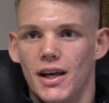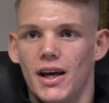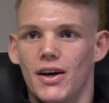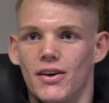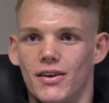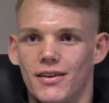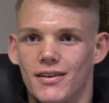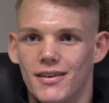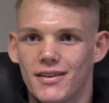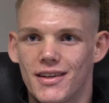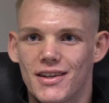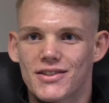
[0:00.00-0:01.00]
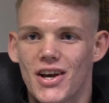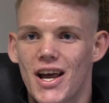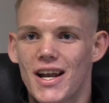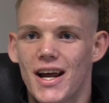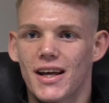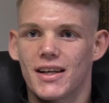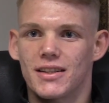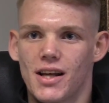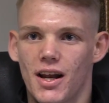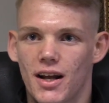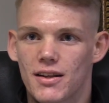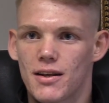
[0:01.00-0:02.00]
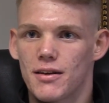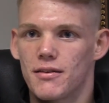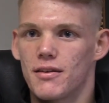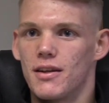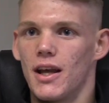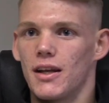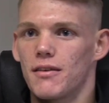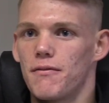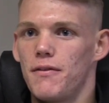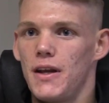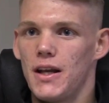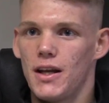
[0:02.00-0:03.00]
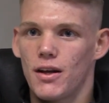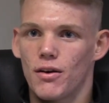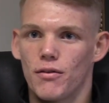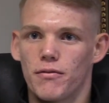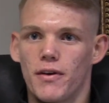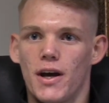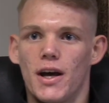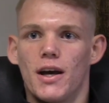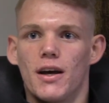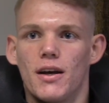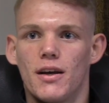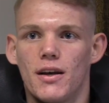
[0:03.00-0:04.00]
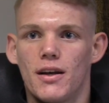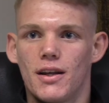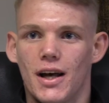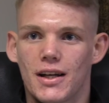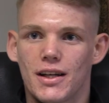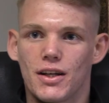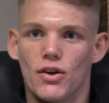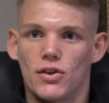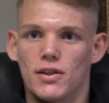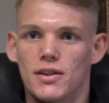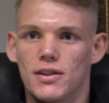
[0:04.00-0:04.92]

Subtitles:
Yeah. So I like it. I like that feeling of the underdog.